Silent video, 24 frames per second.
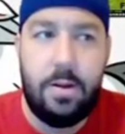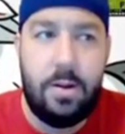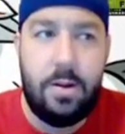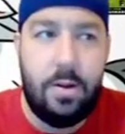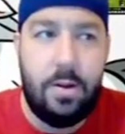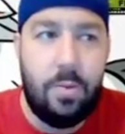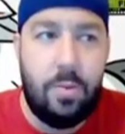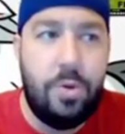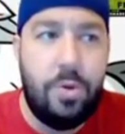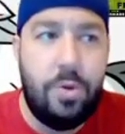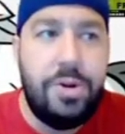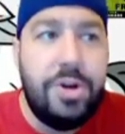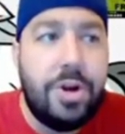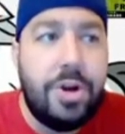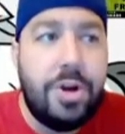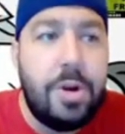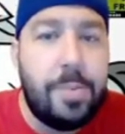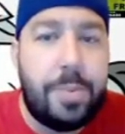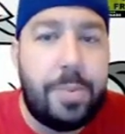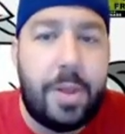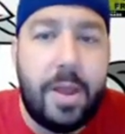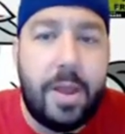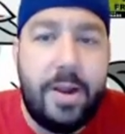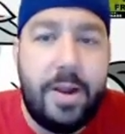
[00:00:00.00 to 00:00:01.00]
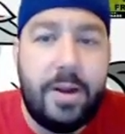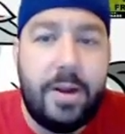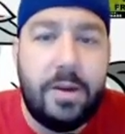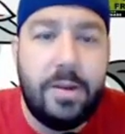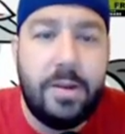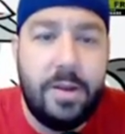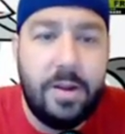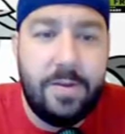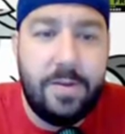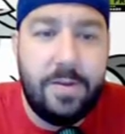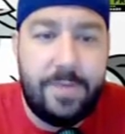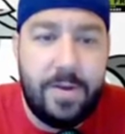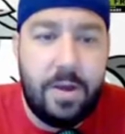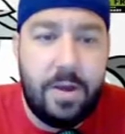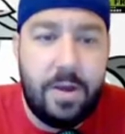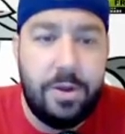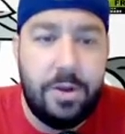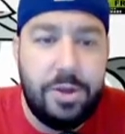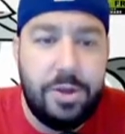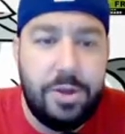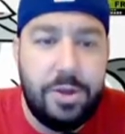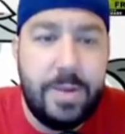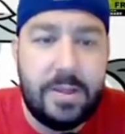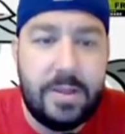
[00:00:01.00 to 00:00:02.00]
when you're a player in the NFL
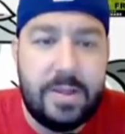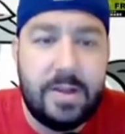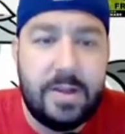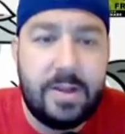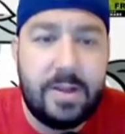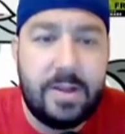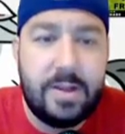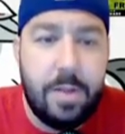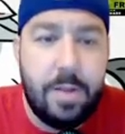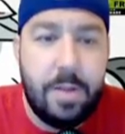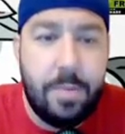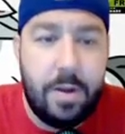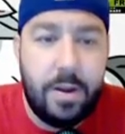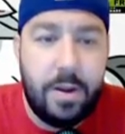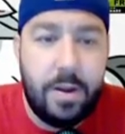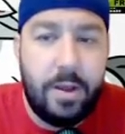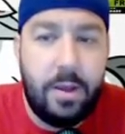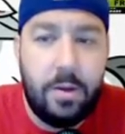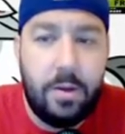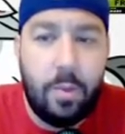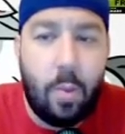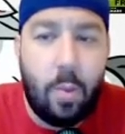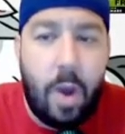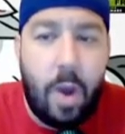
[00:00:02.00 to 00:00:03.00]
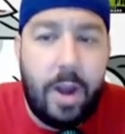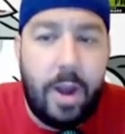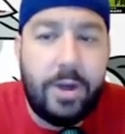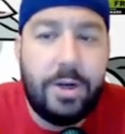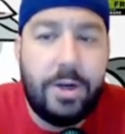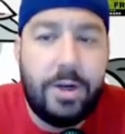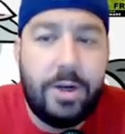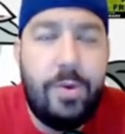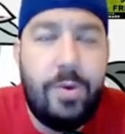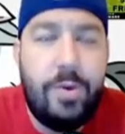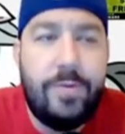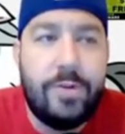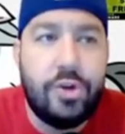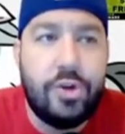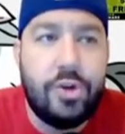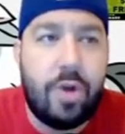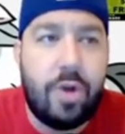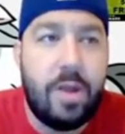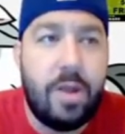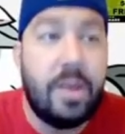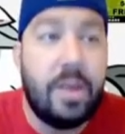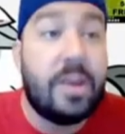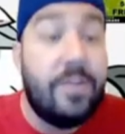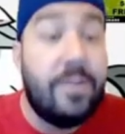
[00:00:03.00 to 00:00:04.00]
and you make that kind of money, why are you even
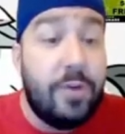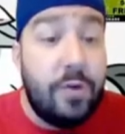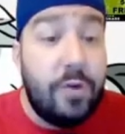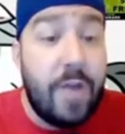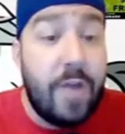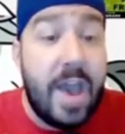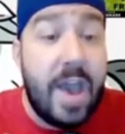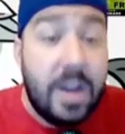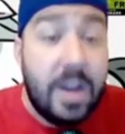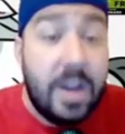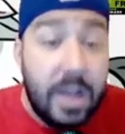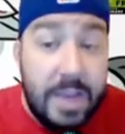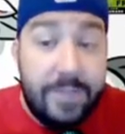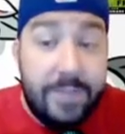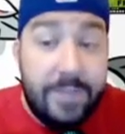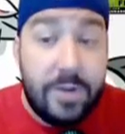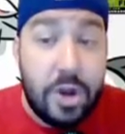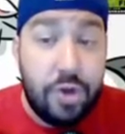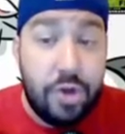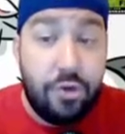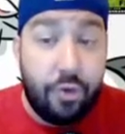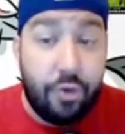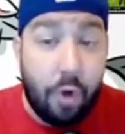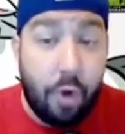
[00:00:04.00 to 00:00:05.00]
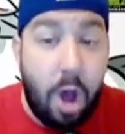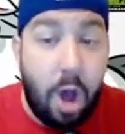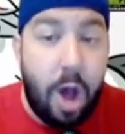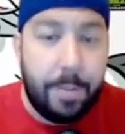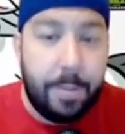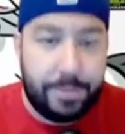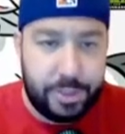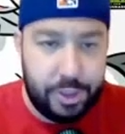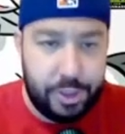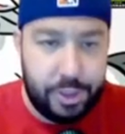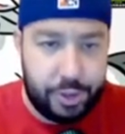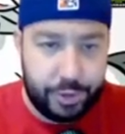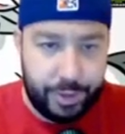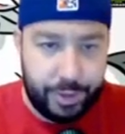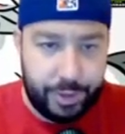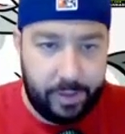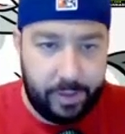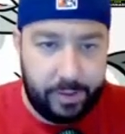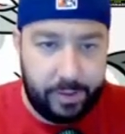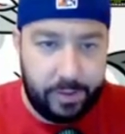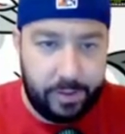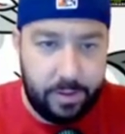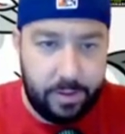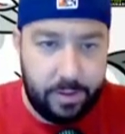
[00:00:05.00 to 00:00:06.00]
driving? Like, if you've had even a dropped
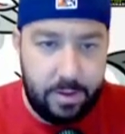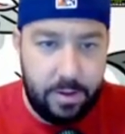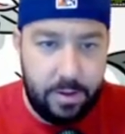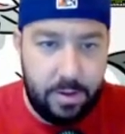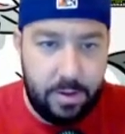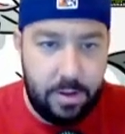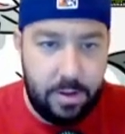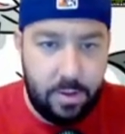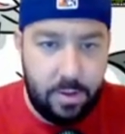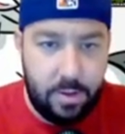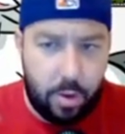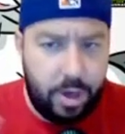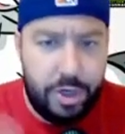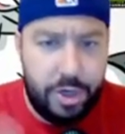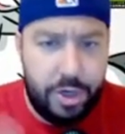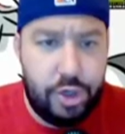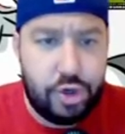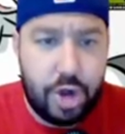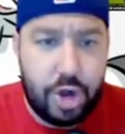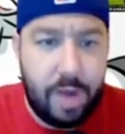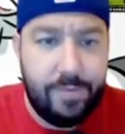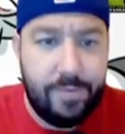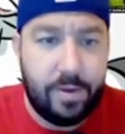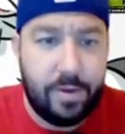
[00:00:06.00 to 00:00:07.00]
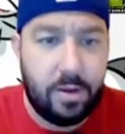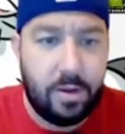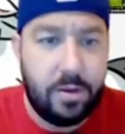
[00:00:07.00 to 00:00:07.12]
drink, why are you driving?